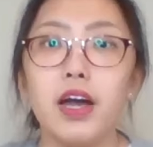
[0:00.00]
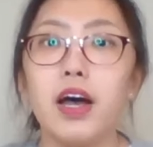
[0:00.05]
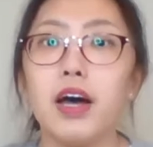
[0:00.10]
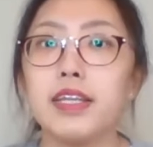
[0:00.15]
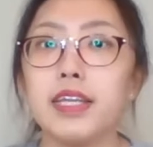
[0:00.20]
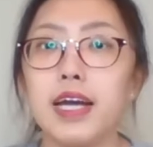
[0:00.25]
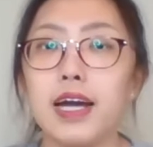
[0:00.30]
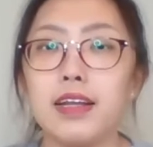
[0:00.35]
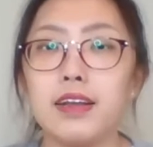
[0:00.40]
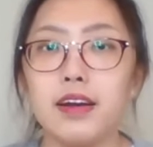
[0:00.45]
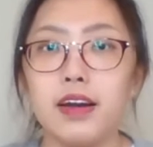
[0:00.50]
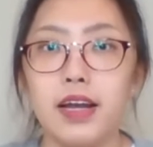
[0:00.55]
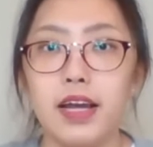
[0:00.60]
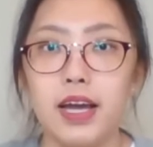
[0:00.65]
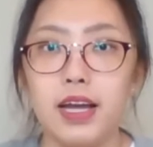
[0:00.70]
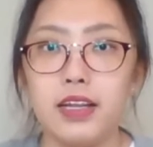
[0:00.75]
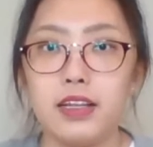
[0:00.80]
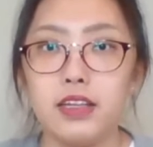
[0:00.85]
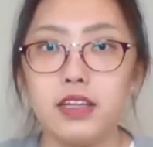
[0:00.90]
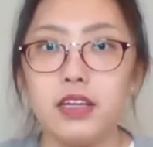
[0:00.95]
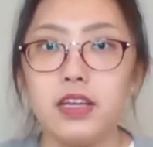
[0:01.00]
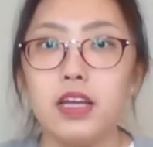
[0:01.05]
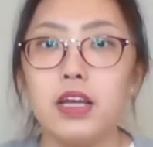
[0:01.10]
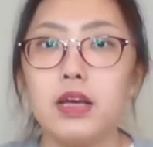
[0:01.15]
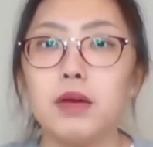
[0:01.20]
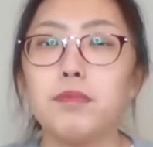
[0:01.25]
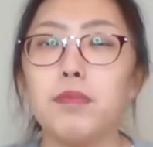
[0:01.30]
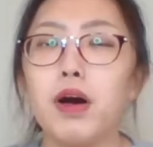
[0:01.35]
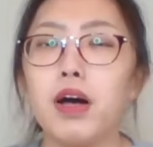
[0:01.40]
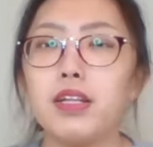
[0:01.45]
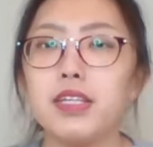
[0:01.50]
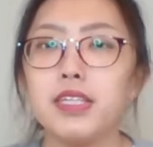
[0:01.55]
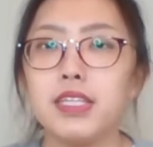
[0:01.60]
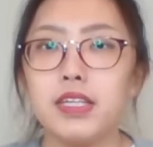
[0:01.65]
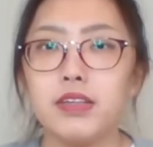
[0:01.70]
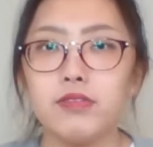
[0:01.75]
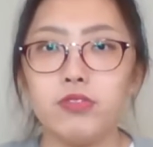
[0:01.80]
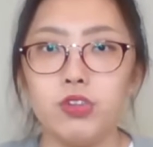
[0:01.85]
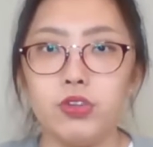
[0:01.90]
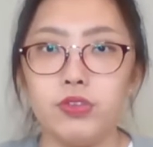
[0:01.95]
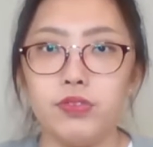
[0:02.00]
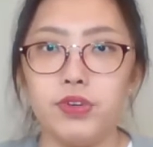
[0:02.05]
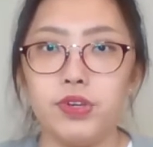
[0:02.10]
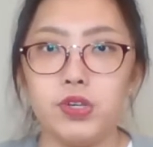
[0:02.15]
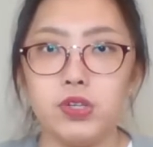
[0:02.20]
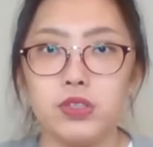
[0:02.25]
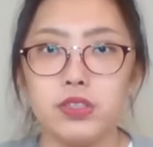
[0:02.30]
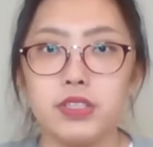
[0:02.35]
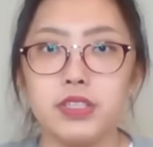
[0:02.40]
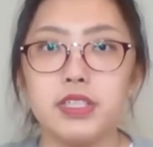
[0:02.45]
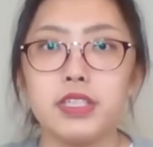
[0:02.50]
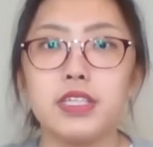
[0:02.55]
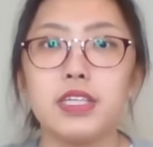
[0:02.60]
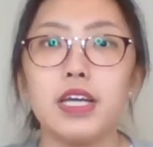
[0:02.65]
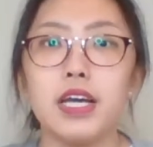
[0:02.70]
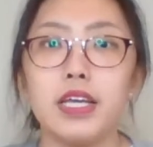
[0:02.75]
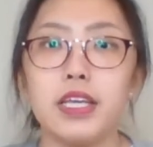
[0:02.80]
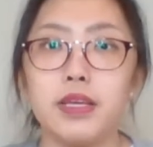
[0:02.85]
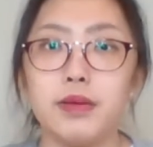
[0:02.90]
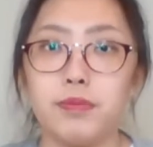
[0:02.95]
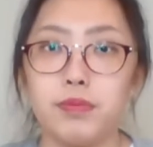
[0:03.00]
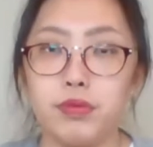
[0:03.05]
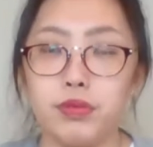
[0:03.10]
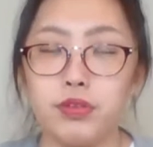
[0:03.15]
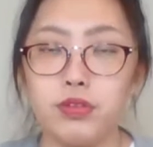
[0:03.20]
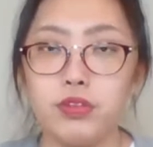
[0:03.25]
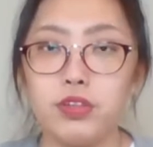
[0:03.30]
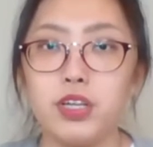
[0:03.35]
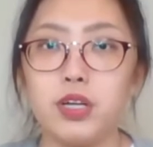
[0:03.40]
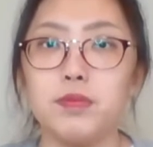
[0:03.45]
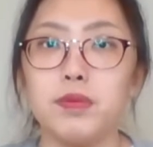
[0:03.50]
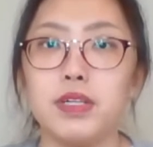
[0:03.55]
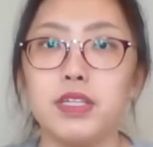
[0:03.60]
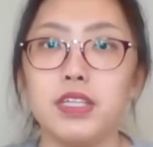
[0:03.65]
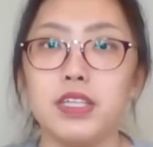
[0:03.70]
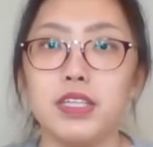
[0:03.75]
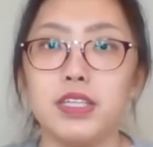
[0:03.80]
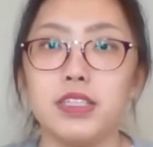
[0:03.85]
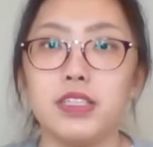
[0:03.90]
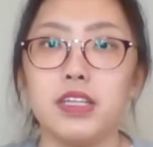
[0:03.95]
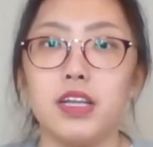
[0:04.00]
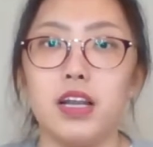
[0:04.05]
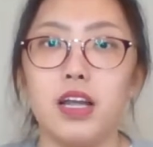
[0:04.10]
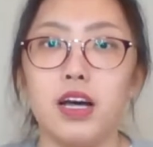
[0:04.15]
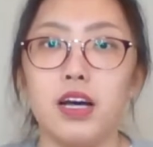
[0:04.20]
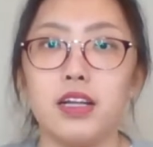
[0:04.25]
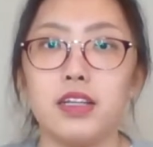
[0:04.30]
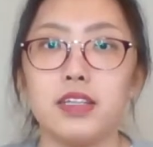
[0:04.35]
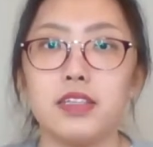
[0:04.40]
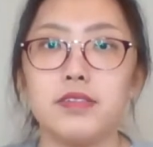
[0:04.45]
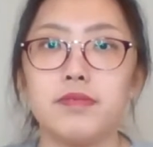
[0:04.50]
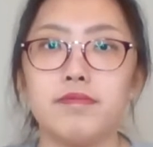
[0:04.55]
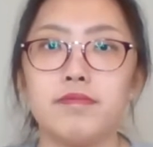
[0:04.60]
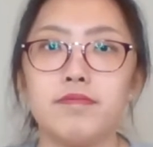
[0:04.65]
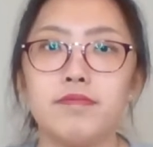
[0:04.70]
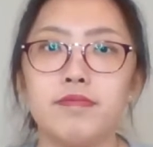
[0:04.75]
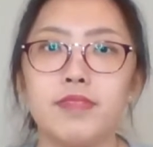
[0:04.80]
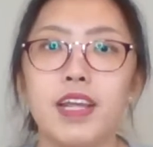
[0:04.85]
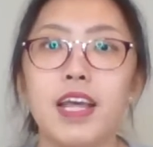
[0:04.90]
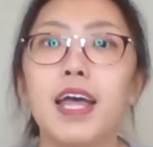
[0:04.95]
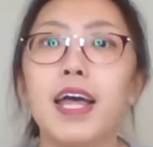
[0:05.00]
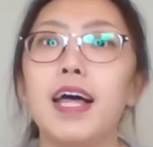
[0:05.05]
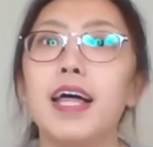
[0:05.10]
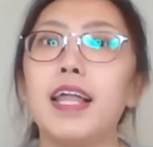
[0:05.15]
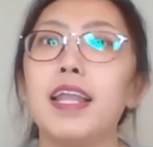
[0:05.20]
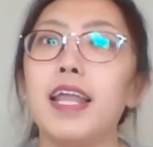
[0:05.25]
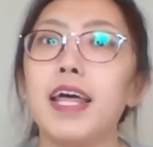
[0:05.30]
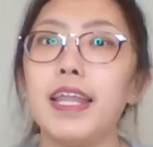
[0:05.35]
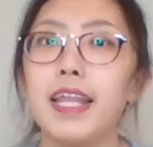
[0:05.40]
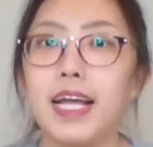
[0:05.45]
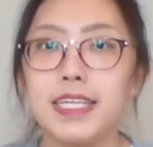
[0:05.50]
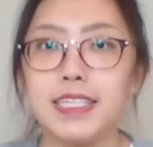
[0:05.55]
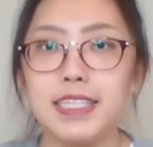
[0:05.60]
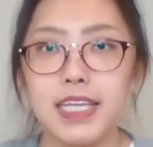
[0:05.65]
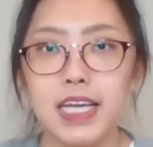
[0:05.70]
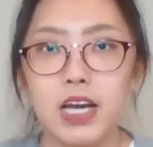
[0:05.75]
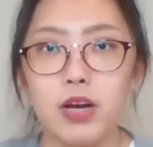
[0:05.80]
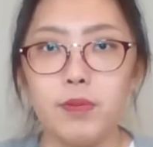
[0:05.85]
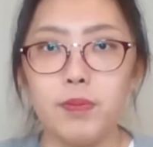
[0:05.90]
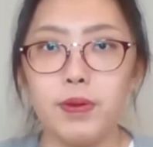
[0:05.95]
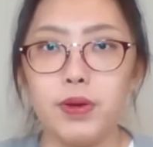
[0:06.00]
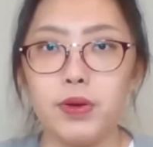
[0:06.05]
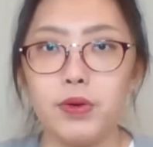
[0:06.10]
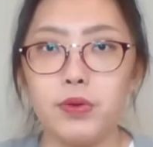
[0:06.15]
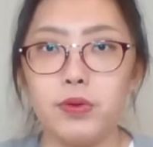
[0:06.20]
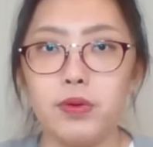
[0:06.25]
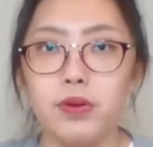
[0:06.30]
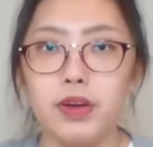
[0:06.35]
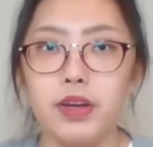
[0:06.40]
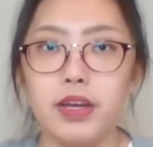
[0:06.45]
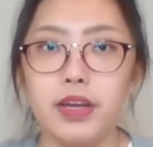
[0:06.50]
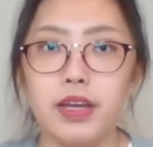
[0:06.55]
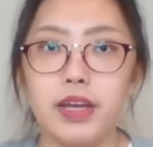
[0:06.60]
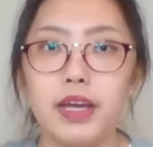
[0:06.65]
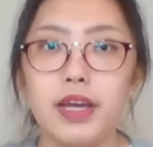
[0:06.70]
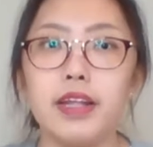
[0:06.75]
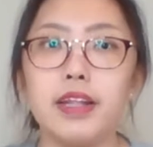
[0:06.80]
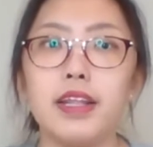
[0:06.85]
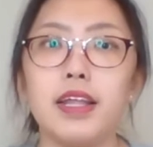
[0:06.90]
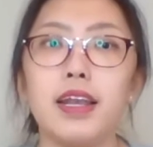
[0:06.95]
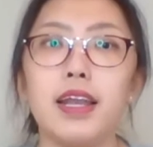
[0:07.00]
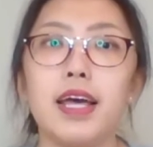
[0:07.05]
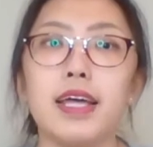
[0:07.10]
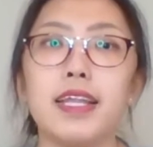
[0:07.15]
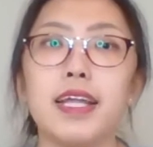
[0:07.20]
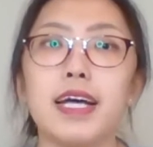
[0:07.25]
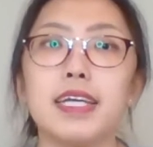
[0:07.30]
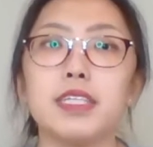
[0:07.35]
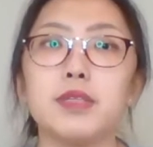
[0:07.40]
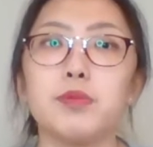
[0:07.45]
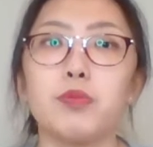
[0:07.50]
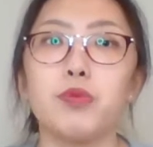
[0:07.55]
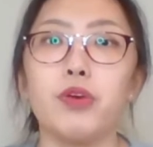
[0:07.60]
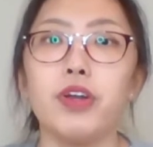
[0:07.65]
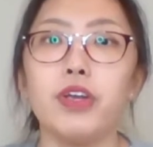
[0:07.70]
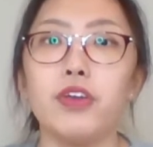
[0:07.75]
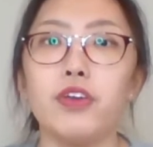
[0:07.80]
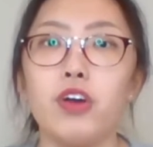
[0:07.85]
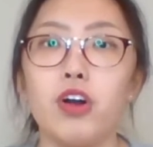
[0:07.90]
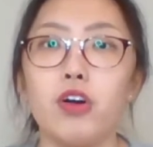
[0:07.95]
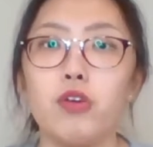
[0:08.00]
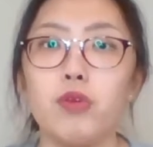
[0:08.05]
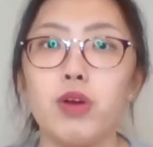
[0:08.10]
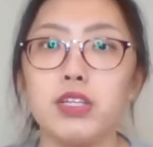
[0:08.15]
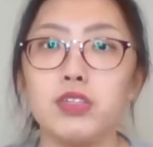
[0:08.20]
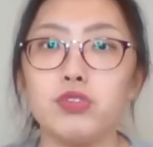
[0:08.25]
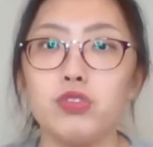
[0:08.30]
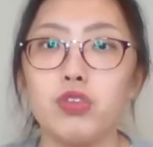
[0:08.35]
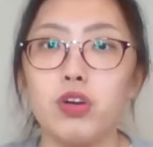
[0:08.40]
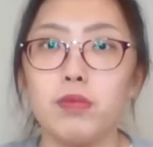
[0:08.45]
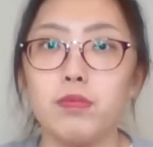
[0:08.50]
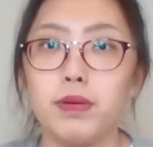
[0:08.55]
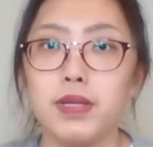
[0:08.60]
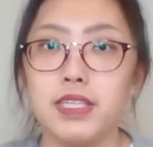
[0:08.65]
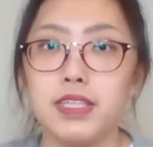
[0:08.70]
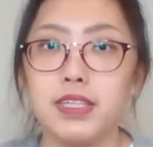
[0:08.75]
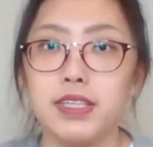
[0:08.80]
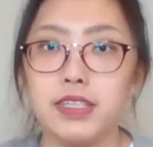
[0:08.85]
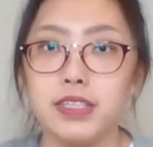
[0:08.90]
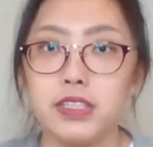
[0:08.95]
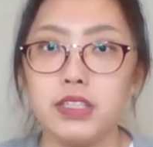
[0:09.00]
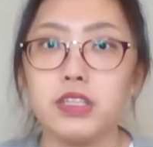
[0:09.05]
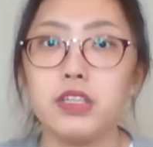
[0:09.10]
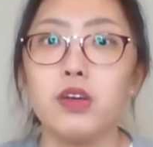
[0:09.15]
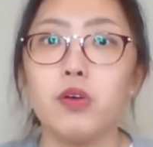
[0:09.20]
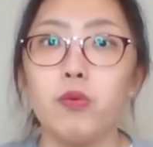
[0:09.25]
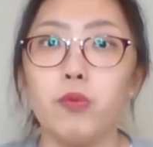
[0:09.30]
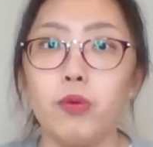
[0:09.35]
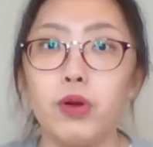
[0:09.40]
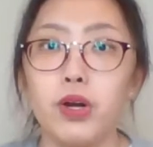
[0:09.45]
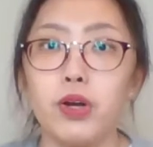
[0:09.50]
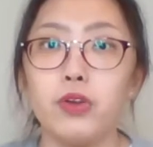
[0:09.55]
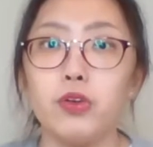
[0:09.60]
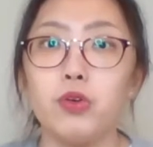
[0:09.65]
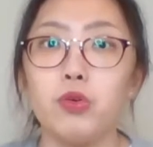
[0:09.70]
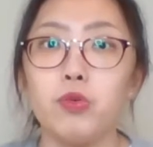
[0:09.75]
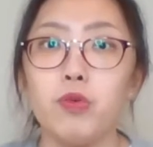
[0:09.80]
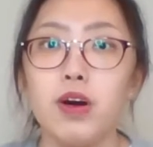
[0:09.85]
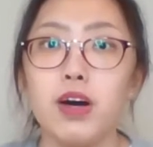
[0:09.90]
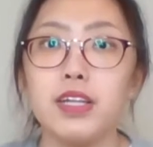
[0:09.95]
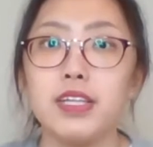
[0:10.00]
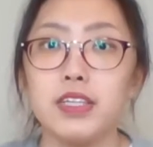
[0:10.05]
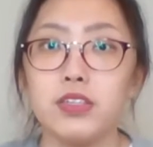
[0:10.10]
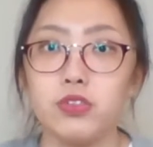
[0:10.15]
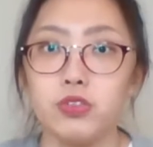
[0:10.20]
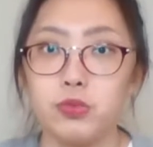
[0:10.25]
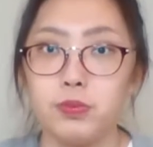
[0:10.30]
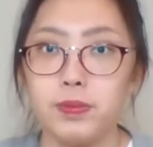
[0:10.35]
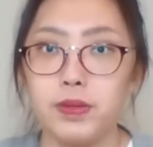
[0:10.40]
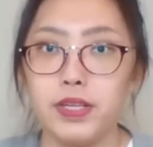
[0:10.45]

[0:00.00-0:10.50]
On the other hand, positive reviews can improve your business a lot. Let us help you, and let us bring your restaurant business where you want it to